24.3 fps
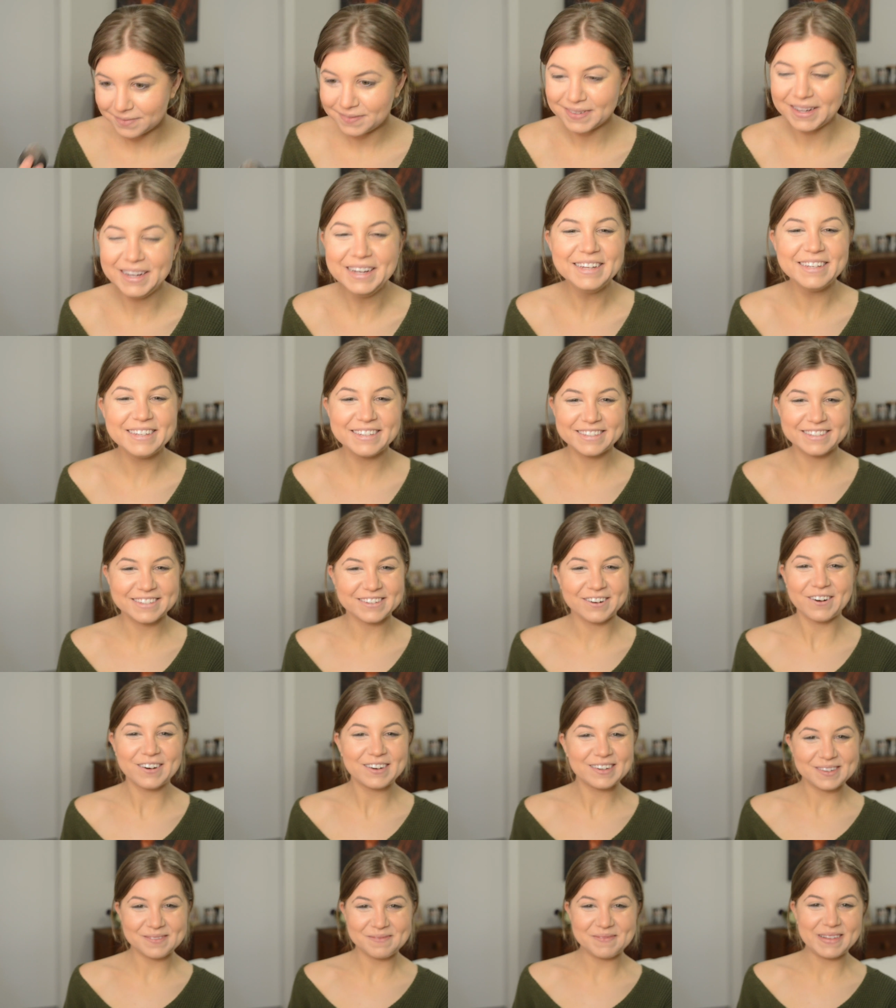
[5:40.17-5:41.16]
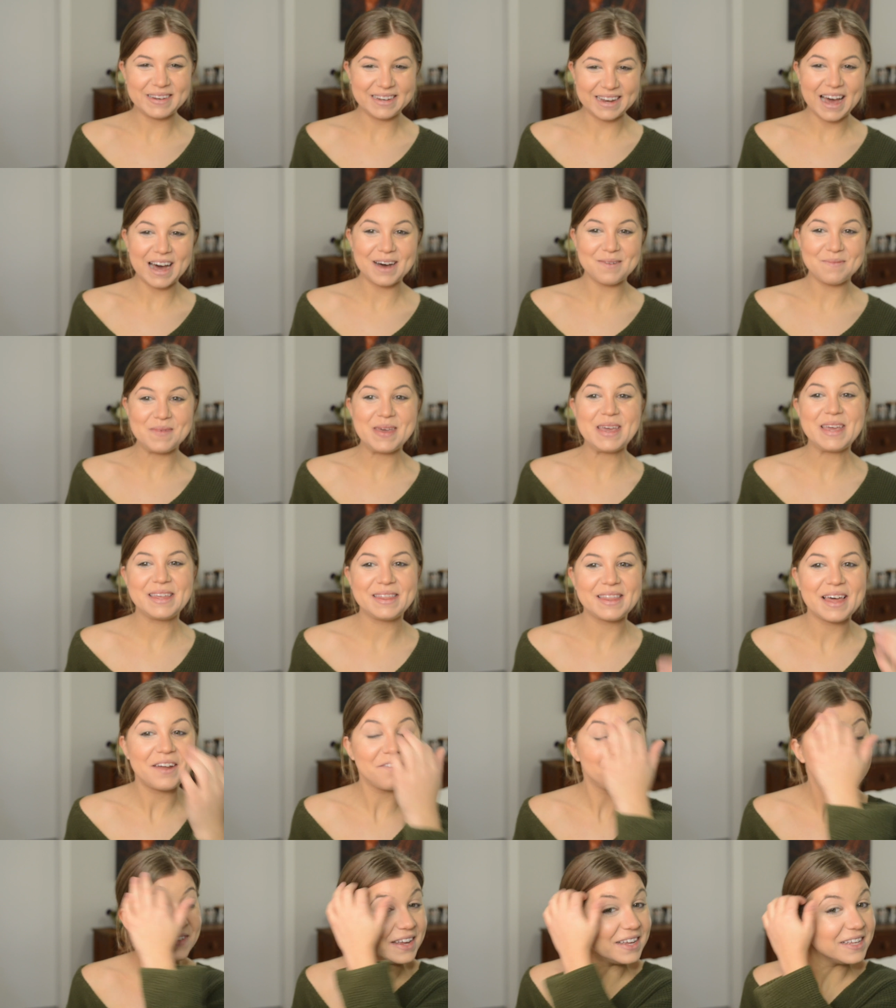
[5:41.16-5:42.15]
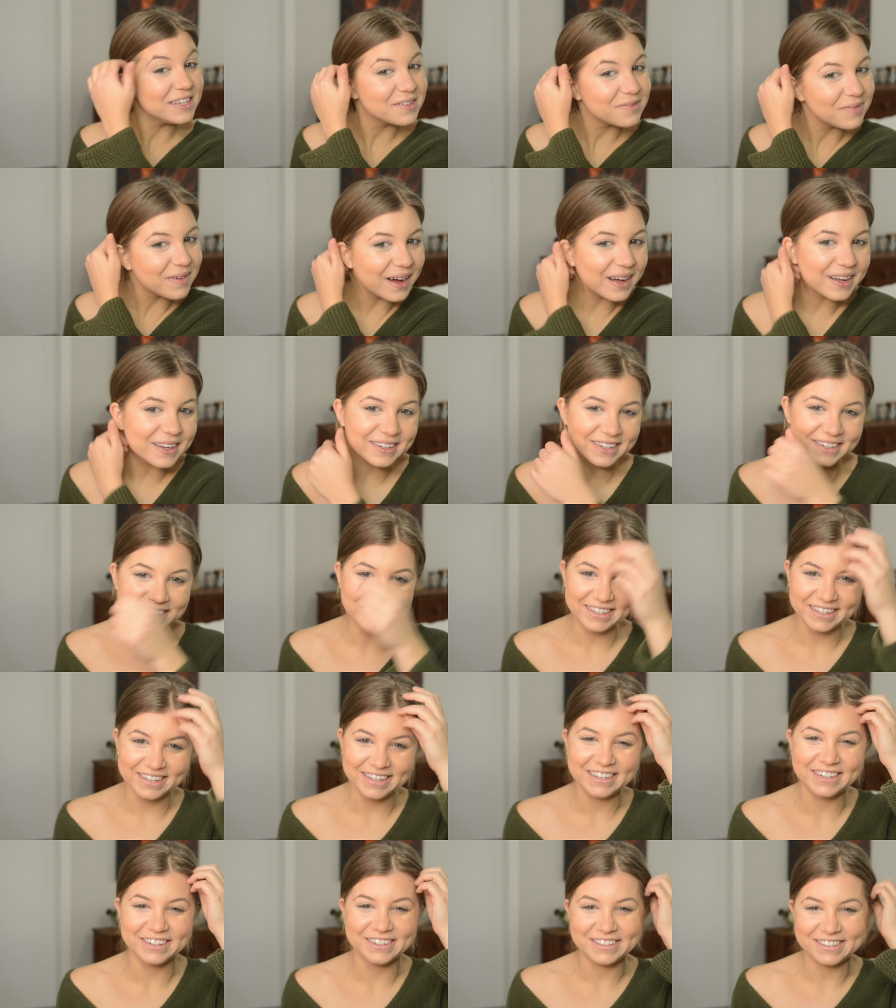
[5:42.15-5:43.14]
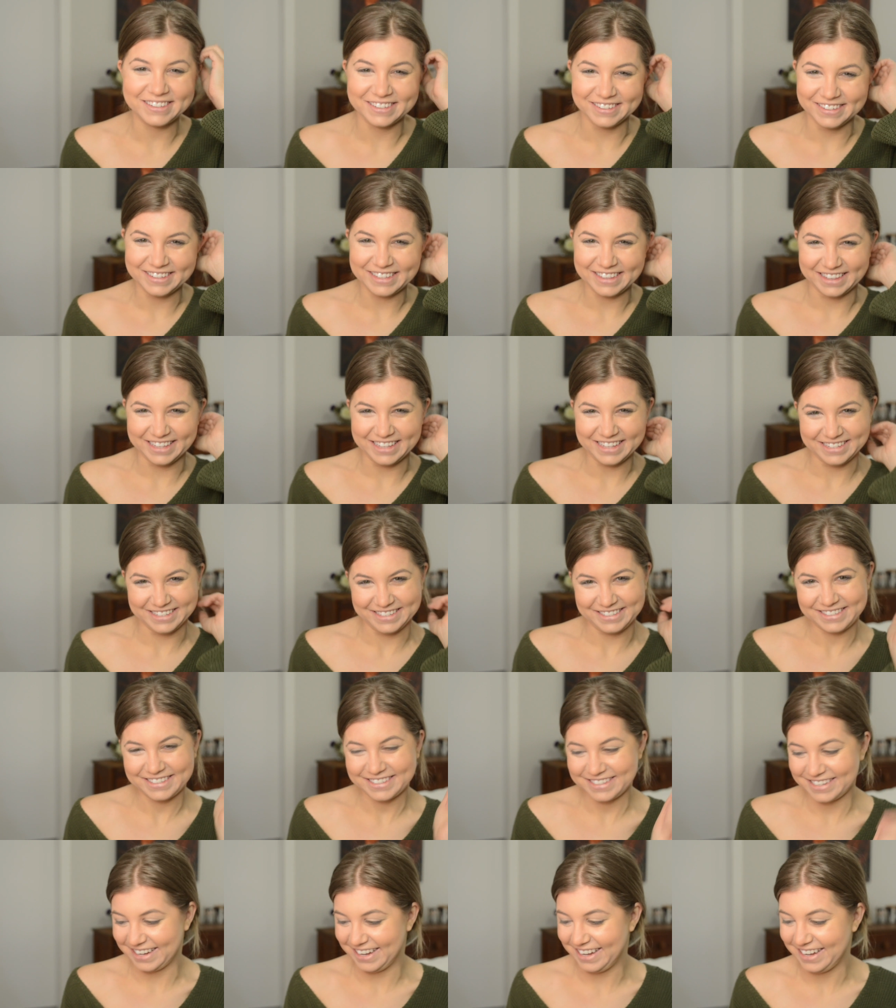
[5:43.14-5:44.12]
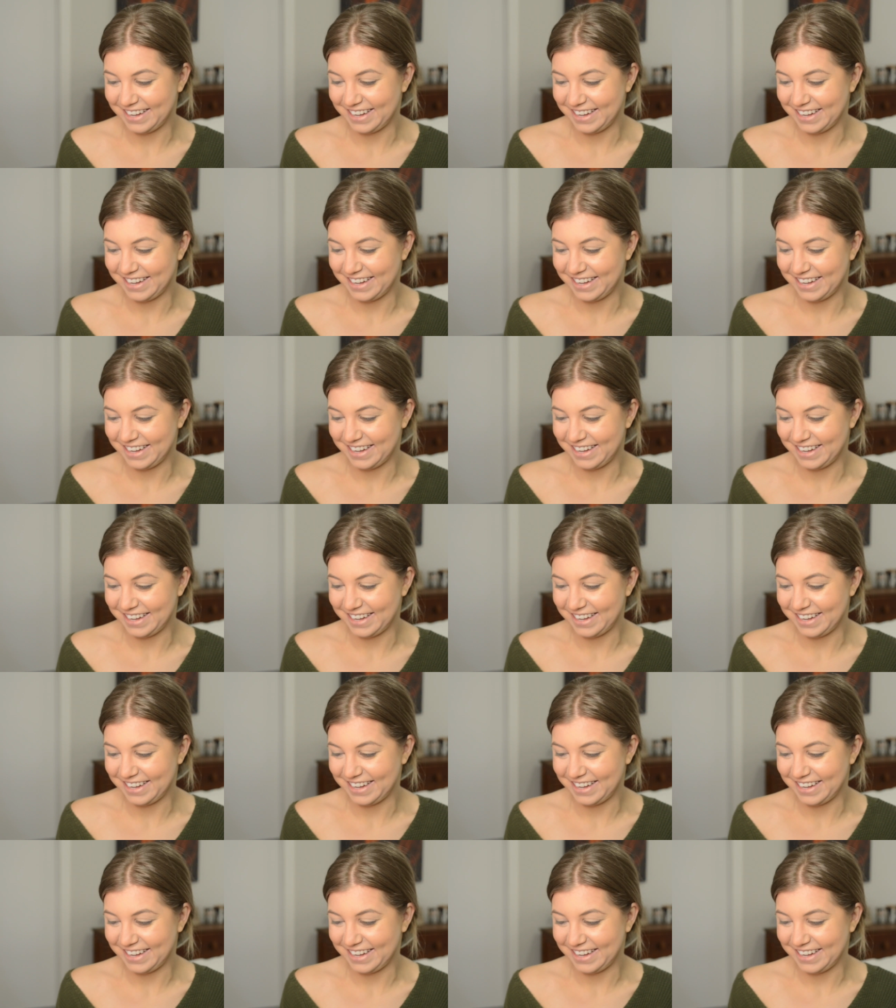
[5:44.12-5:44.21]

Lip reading: It's hard to not make that face while you're doing this.